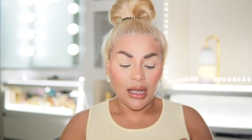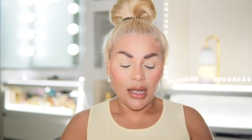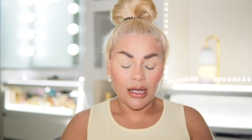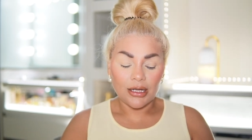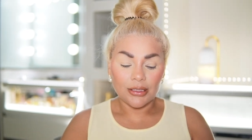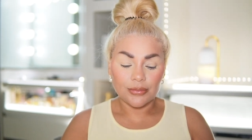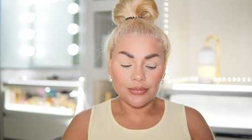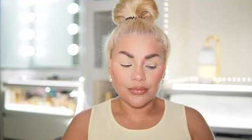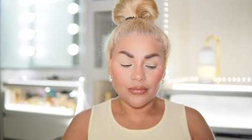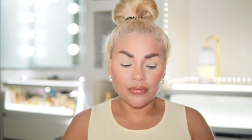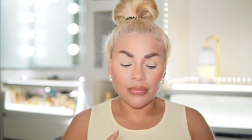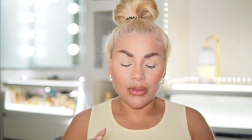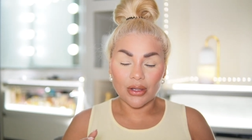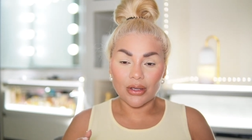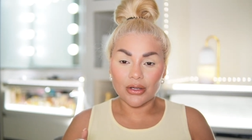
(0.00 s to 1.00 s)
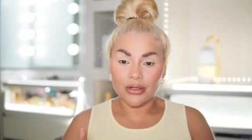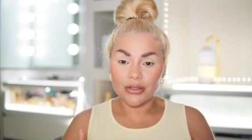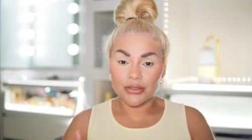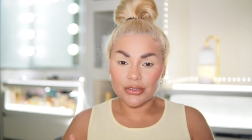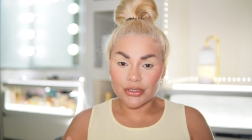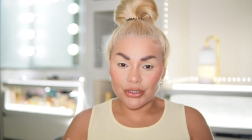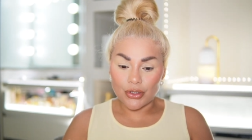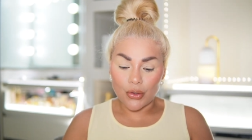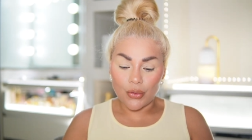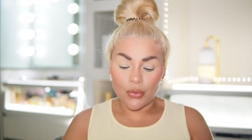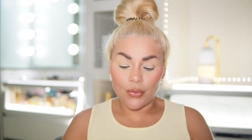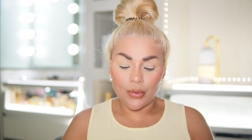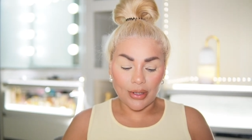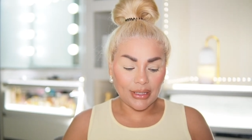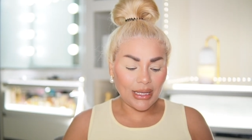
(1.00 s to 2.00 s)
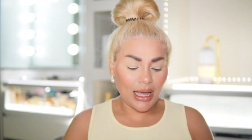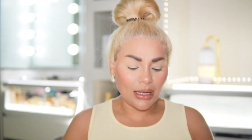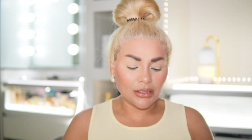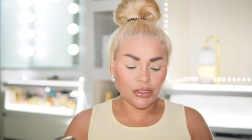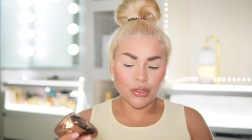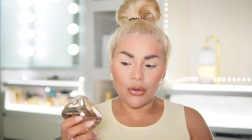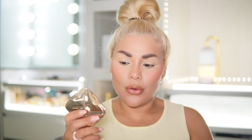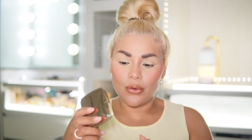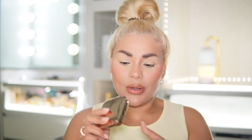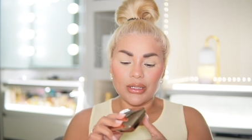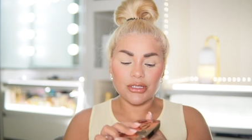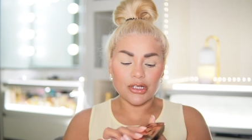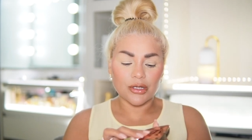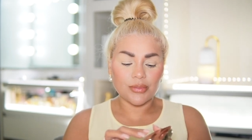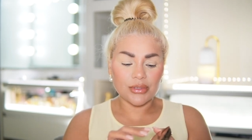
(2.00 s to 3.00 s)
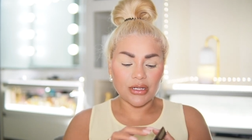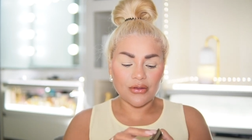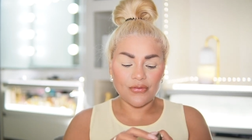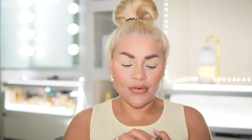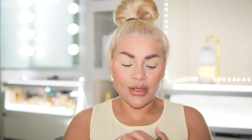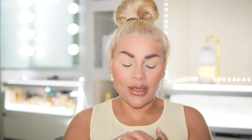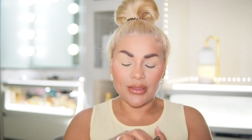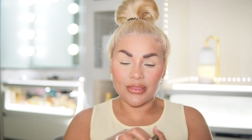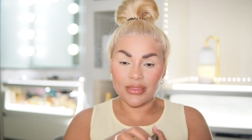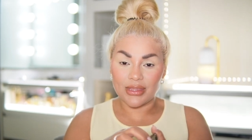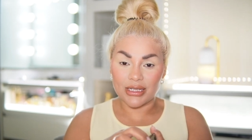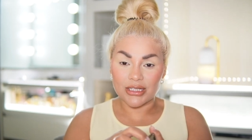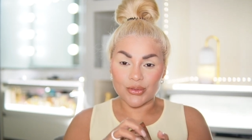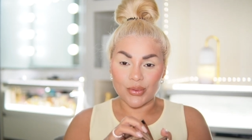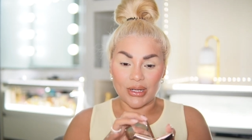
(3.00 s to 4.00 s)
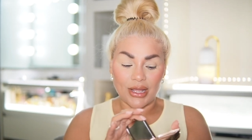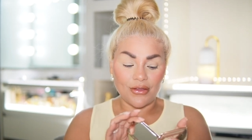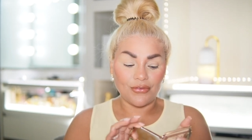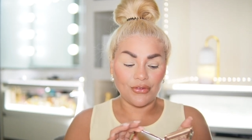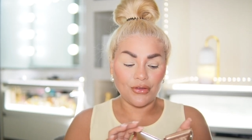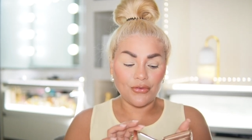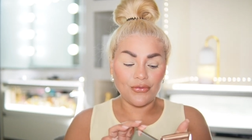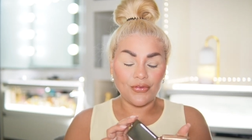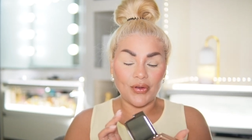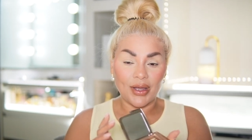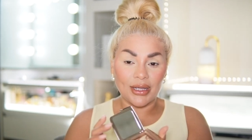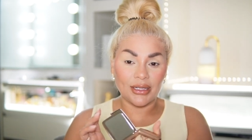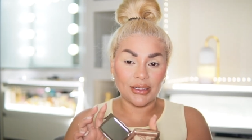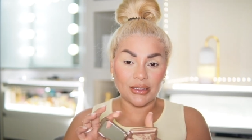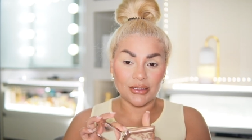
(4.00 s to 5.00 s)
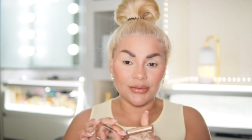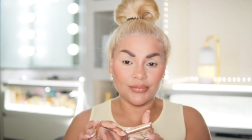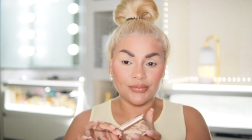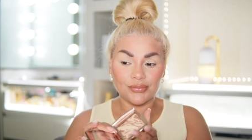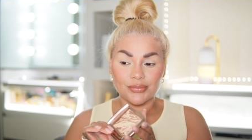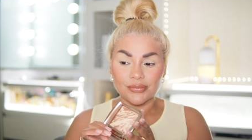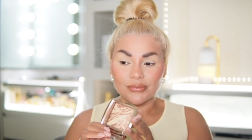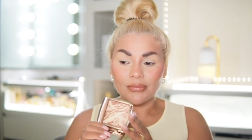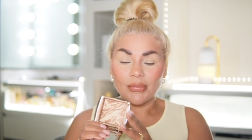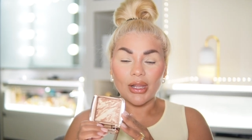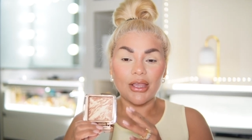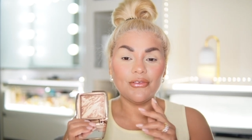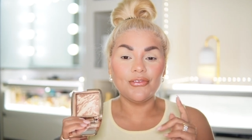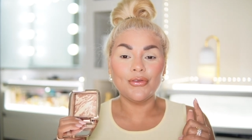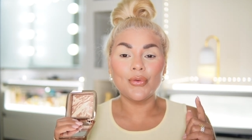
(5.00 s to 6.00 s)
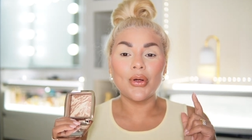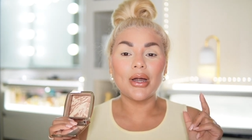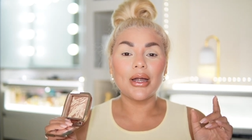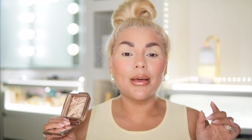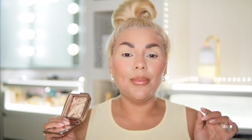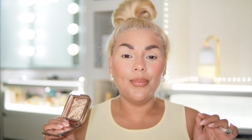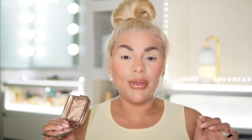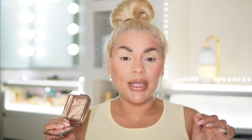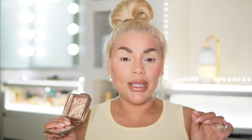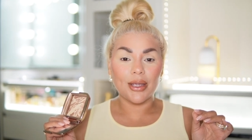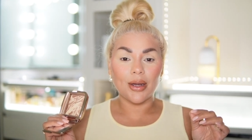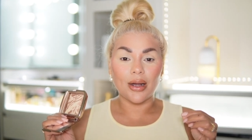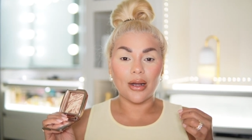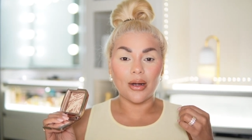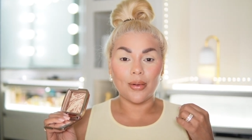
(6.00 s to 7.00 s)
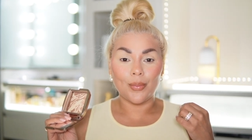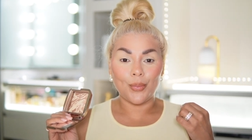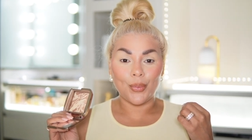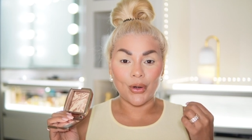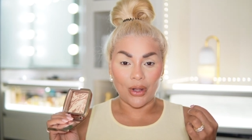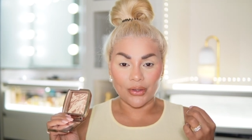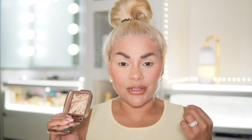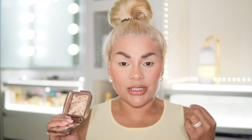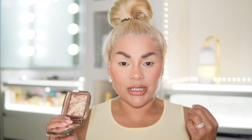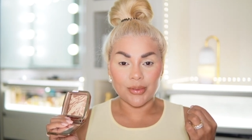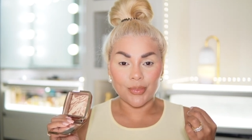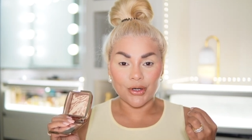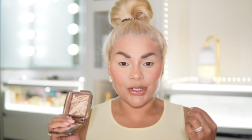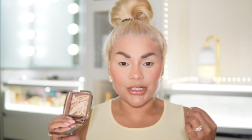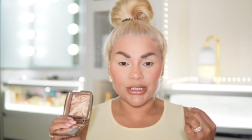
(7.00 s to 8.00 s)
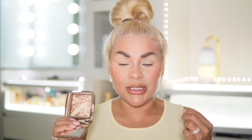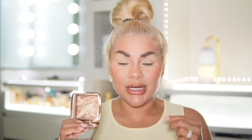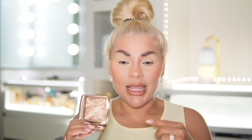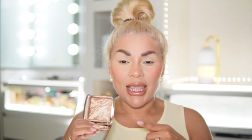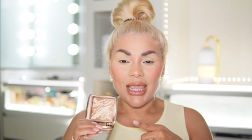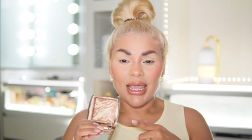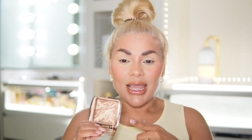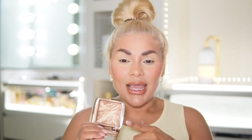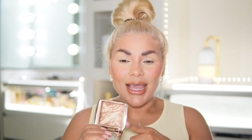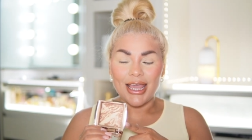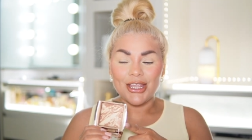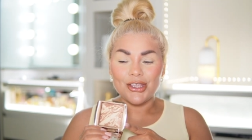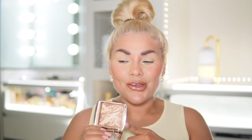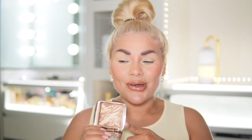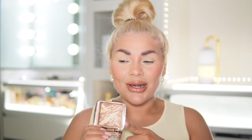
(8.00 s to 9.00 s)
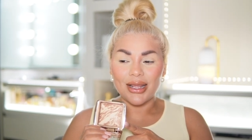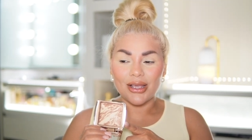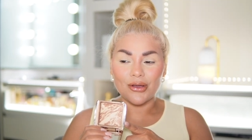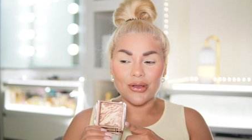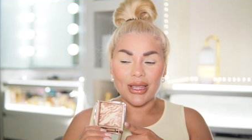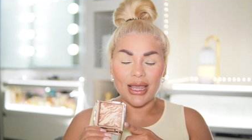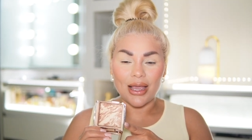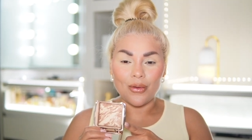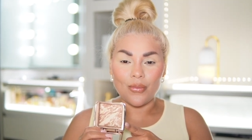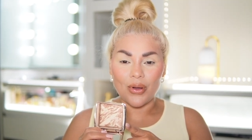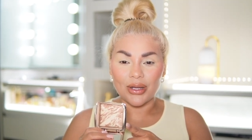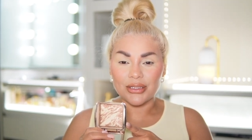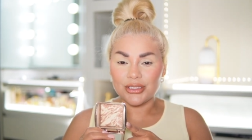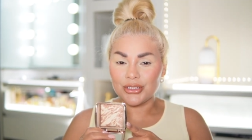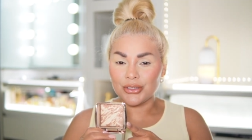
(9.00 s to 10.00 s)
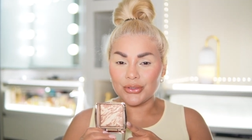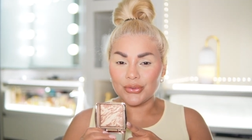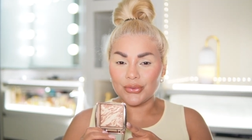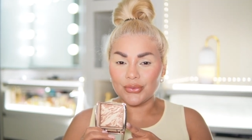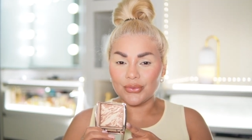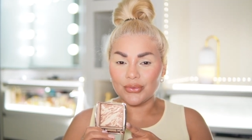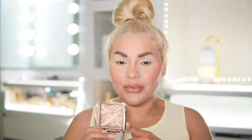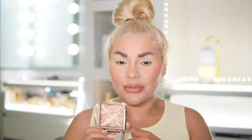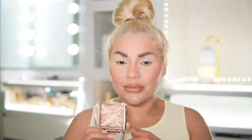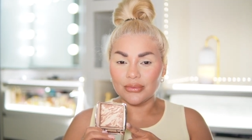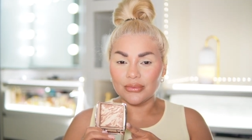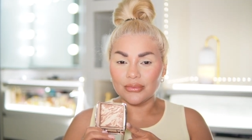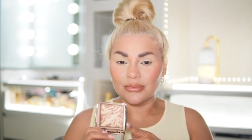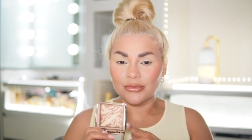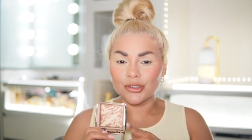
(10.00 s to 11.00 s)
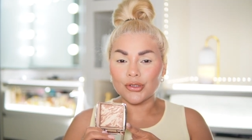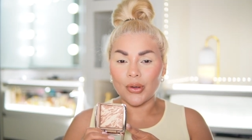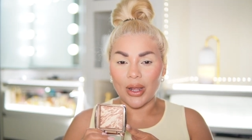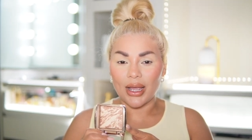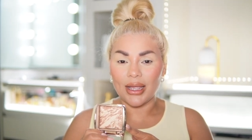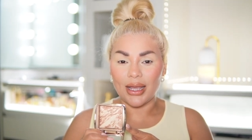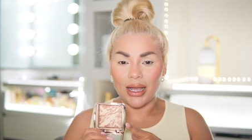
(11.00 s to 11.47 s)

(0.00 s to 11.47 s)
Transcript: Um. So yeah. So in terms of this one, if you find, if you are a big bronzing person, and you're like, okay, I want to try